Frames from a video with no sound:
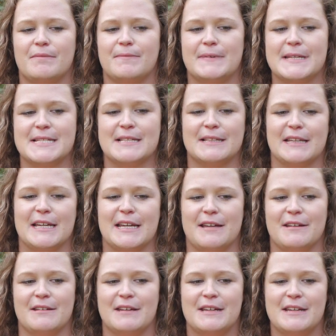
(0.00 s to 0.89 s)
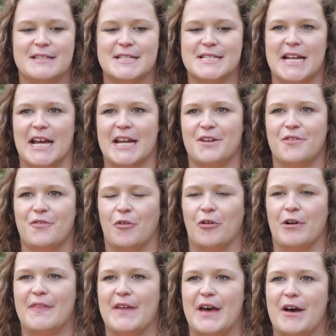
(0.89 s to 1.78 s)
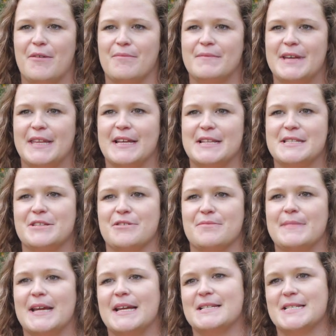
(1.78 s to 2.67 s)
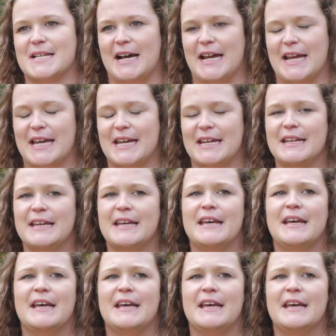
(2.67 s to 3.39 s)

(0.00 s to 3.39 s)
basically designed for them, and that's their main diet.